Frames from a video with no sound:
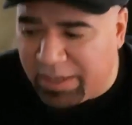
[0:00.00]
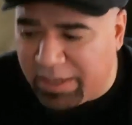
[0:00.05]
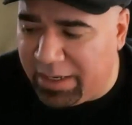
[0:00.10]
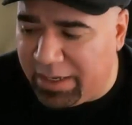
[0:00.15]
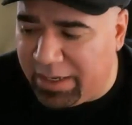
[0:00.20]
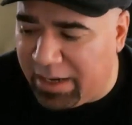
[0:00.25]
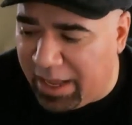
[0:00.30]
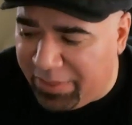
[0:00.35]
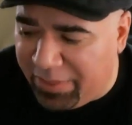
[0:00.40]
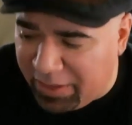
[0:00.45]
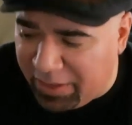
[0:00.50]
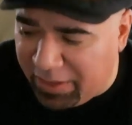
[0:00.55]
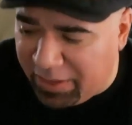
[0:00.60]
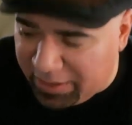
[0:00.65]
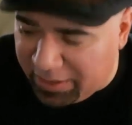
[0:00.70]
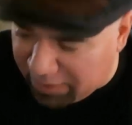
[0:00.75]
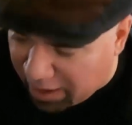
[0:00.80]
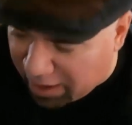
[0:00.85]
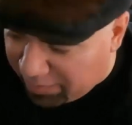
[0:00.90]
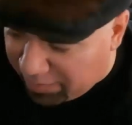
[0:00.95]
And I think
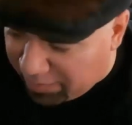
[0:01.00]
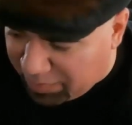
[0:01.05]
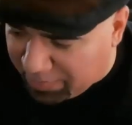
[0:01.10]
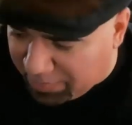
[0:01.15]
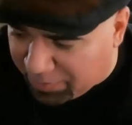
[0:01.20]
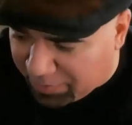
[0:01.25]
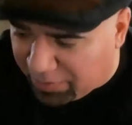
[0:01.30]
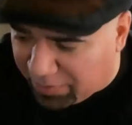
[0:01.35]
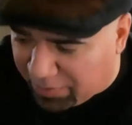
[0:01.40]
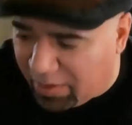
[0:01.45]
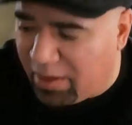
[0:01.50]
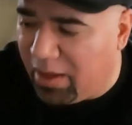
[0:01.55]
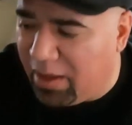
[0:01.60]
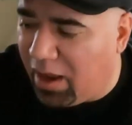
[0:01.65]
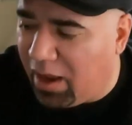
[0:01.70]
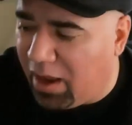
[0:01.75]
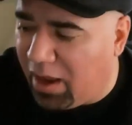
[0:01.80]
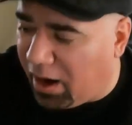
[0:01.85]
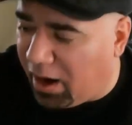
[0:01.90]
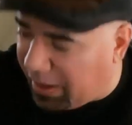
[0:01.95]
a lot of people
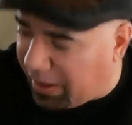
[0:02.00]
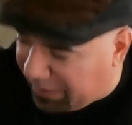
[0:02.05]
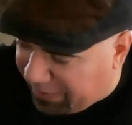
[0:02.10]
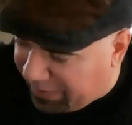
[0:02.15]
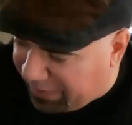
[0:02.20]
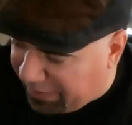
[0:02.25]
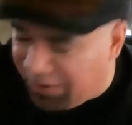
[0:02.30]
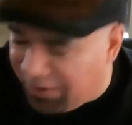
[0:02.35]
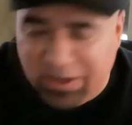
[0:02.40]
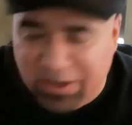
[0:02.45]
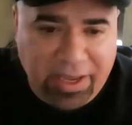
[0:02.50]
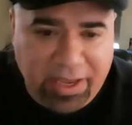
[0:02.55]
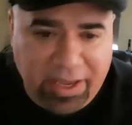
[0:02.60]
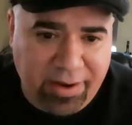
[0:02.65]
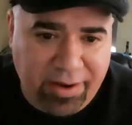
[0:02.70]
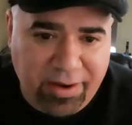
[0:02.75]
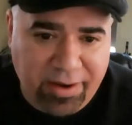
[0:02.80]
aren't there yet.